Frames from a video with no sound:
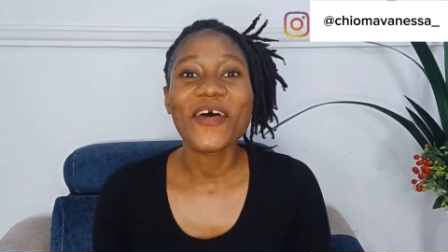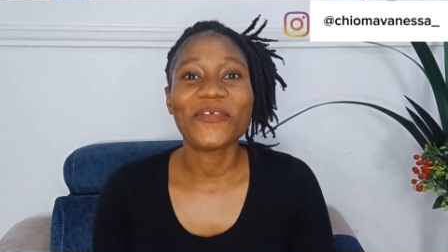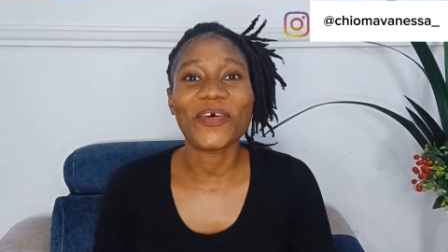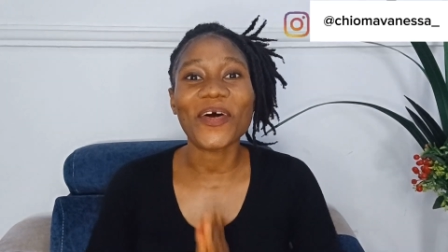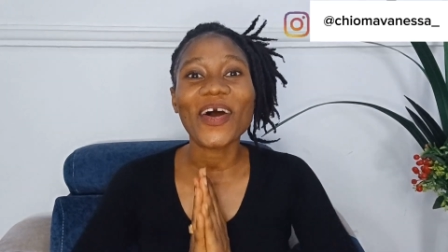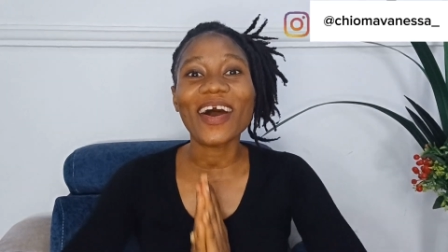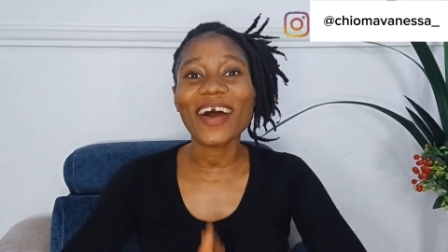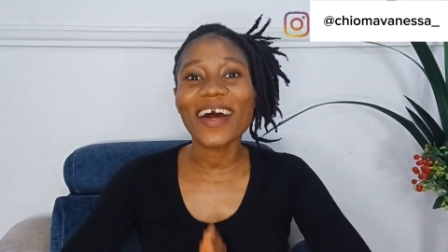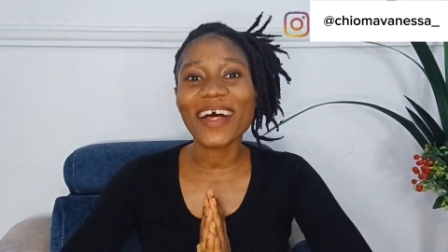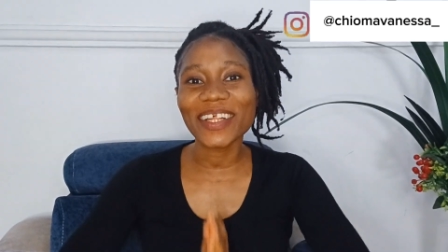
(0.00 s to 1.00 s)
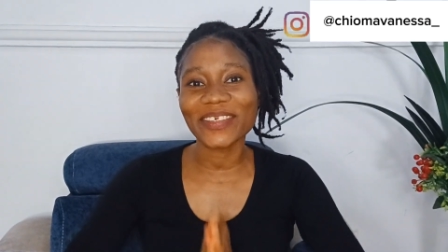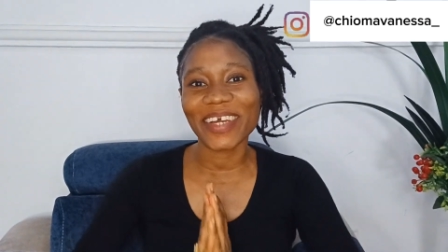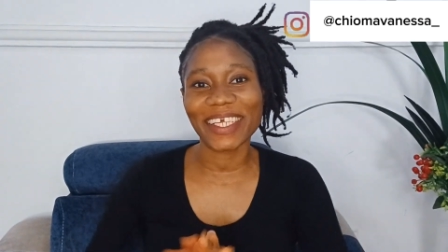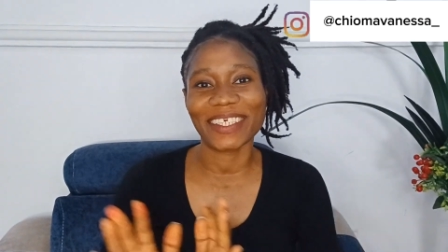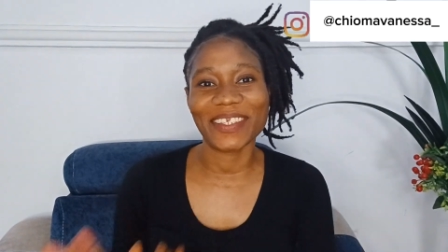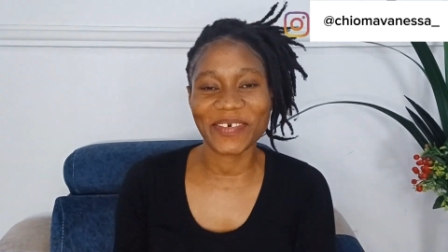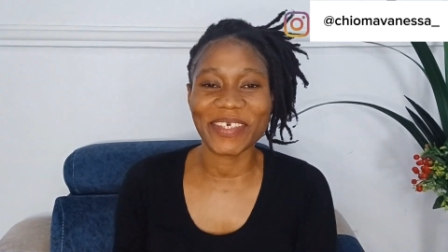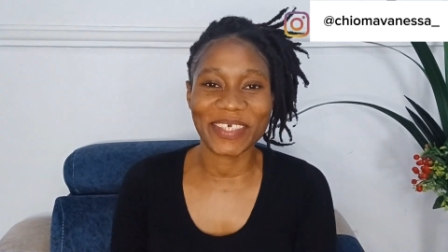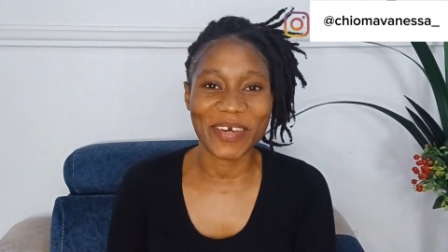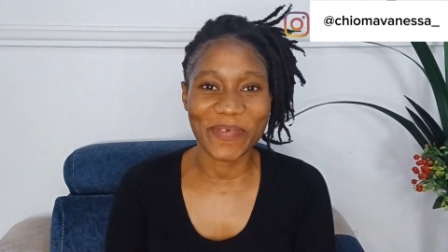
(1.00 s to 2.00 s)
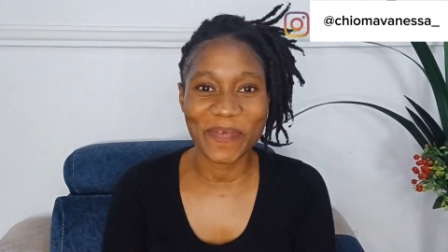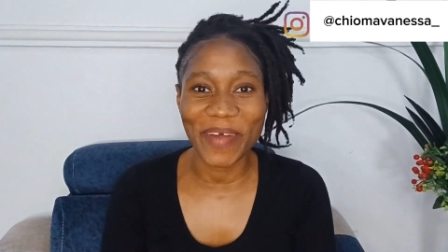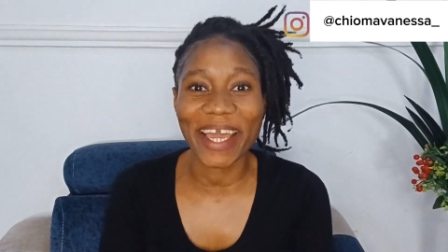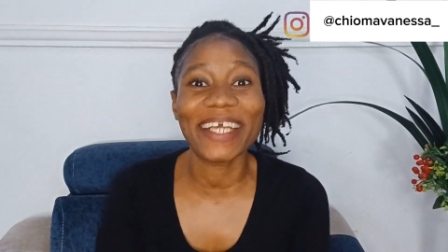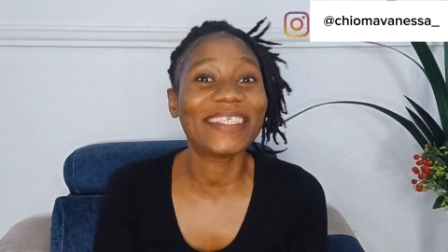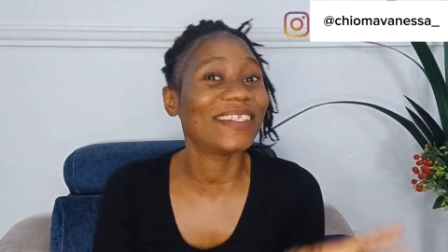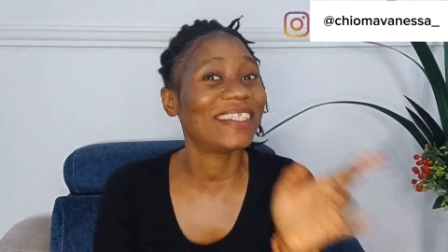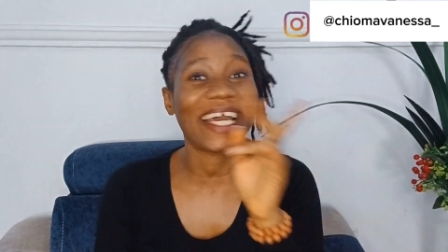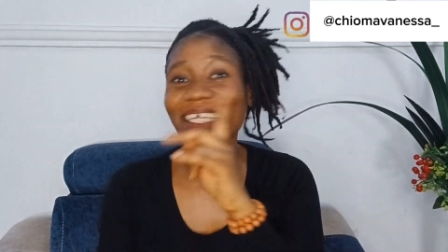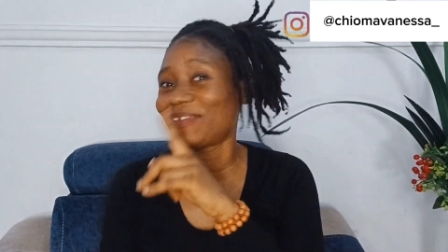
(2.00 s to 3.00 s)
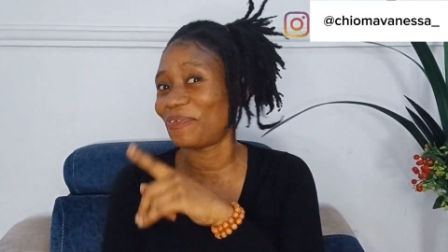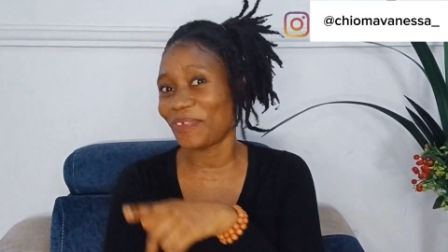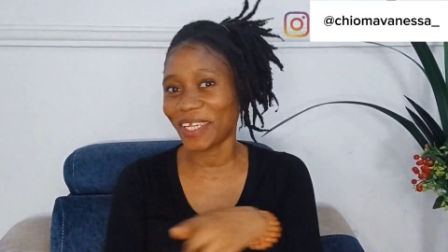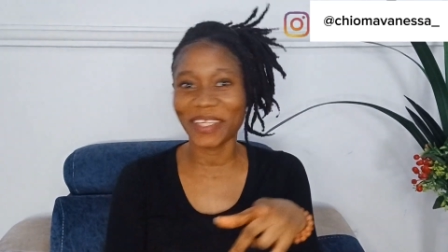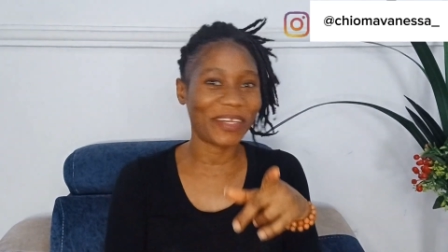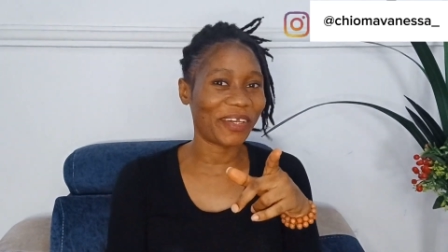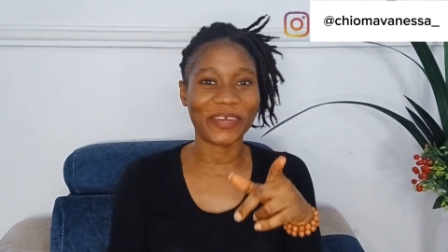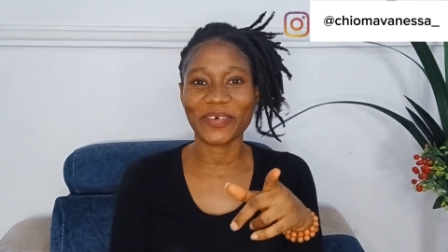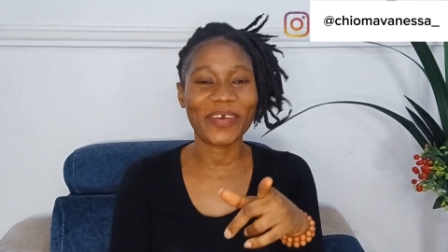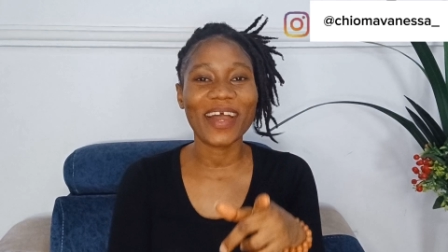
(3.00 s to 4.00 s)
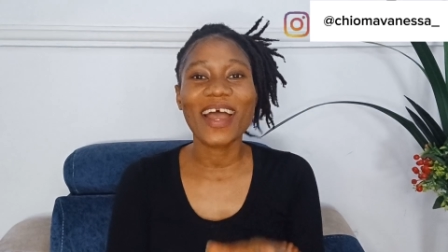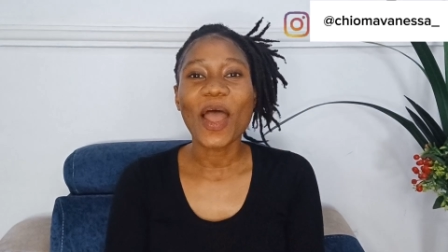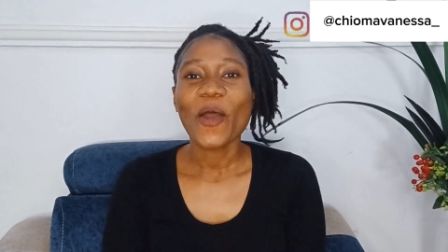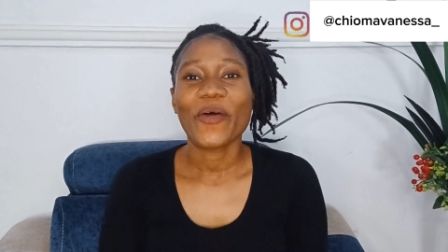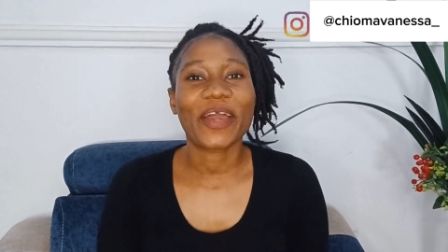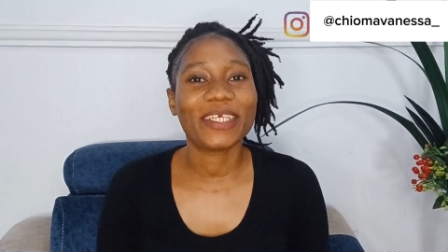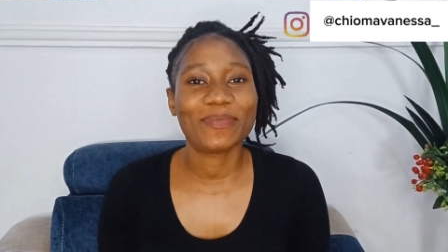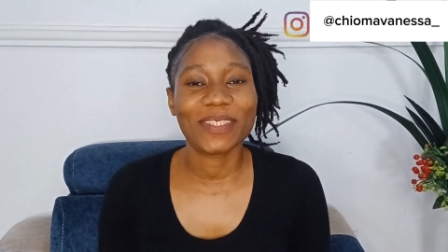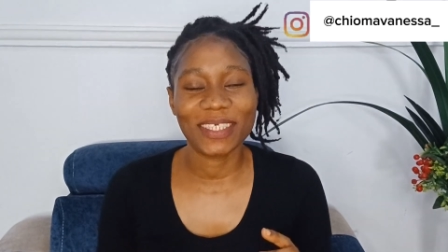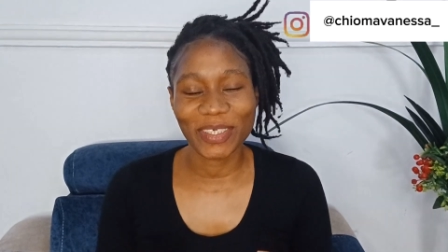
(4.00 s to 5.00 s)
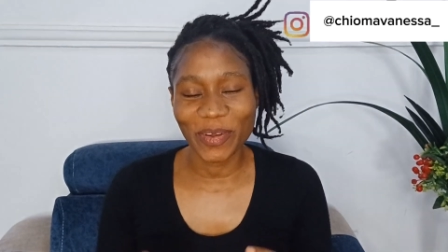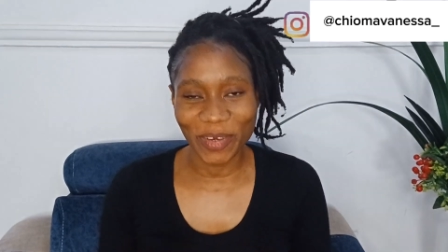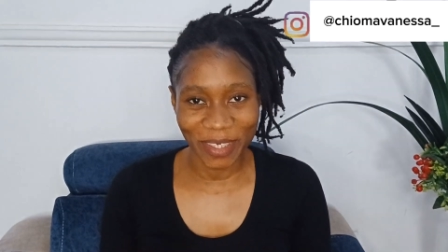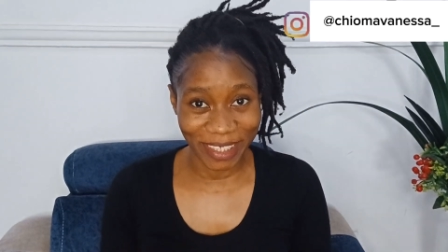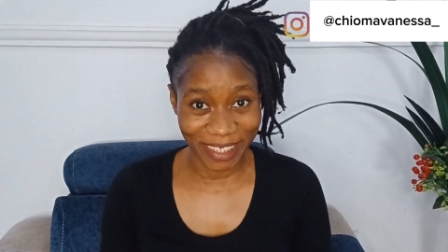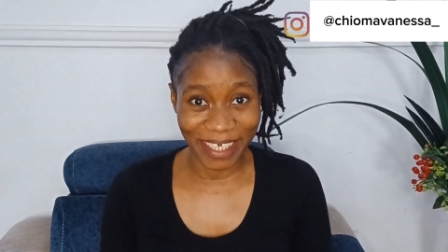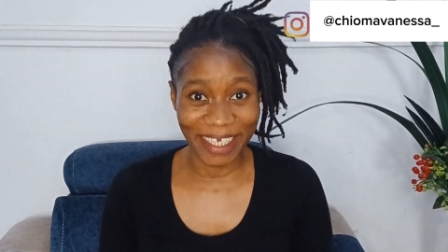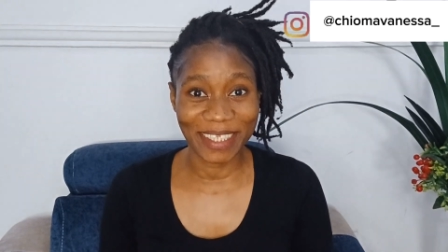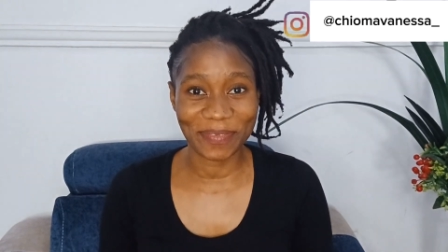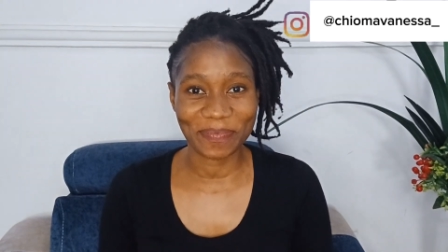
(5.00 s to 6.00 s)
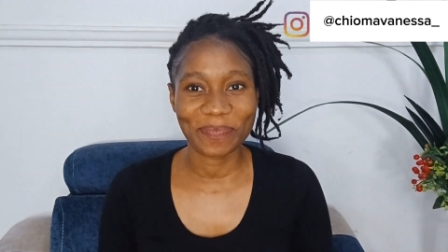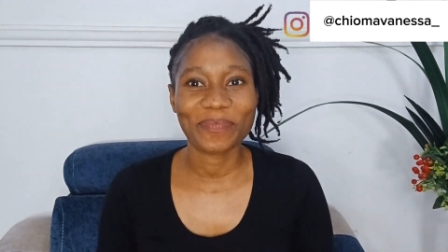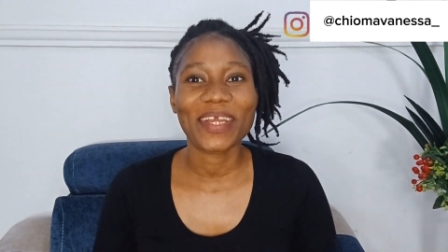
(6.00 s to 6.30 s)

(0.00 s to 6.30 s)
for always coming back. In today's video, we're going to be discussing